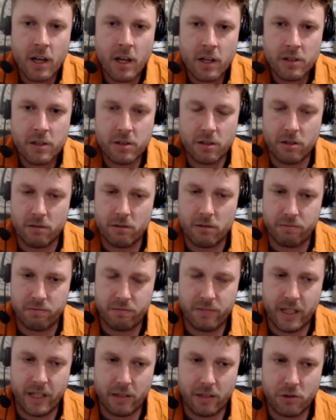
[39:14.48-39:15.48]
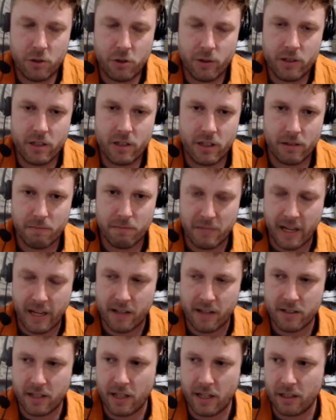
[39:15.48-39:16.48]
So yeah, Georgia
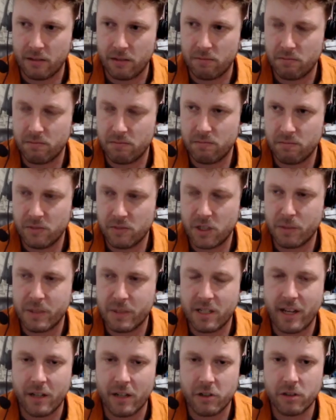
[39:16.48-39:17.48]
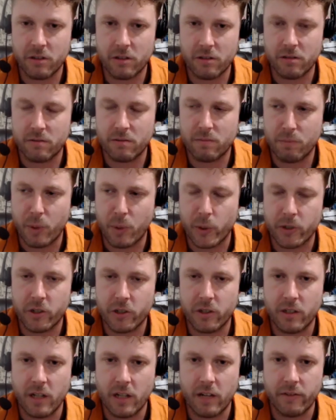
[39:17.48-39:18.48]
has a substantial
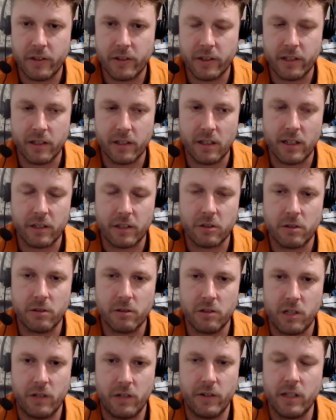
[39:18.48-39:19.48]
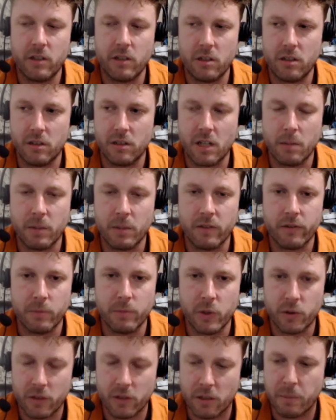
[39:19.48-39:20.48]
portion of their electrical generation coming from
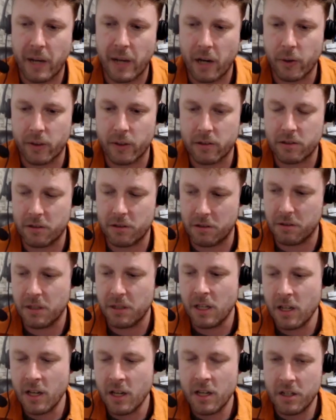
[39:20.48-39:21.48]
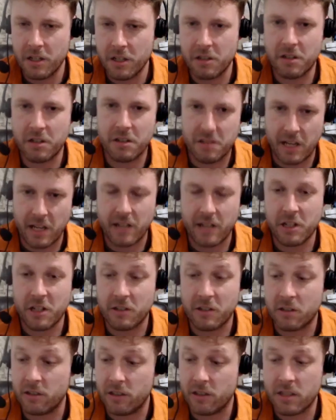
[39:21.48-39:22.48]
nuclear power. So you could
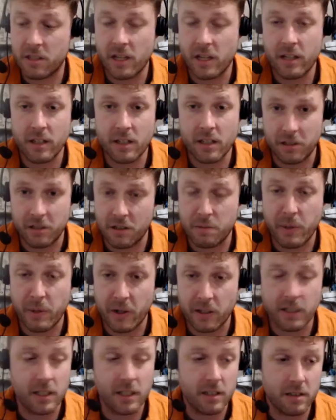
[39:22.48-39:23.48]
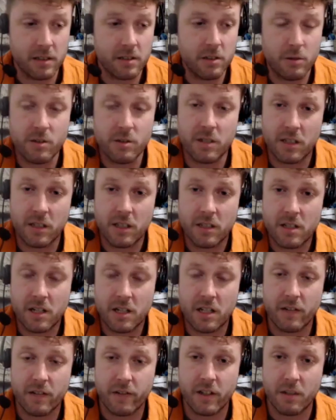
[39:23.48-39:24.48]
tangentially say that CleanSpark is using a
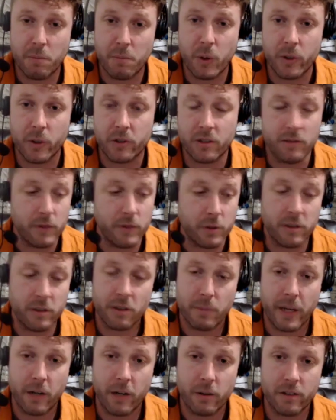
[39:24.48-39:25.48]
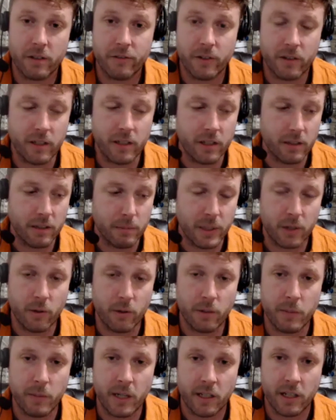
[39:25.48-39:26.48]
significant portion of power for their
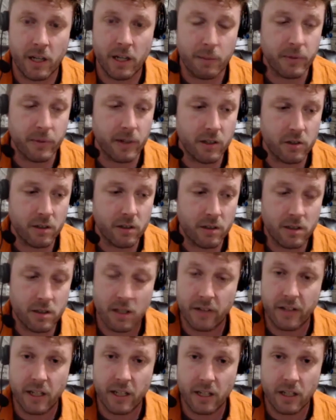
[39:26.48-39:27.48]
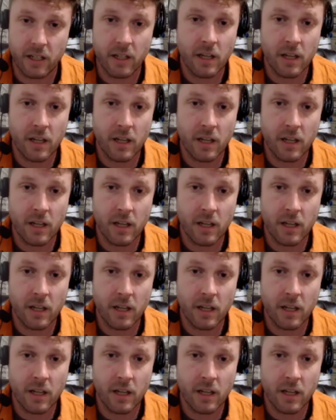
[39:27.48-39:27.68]
Bitcoin mining operations, and they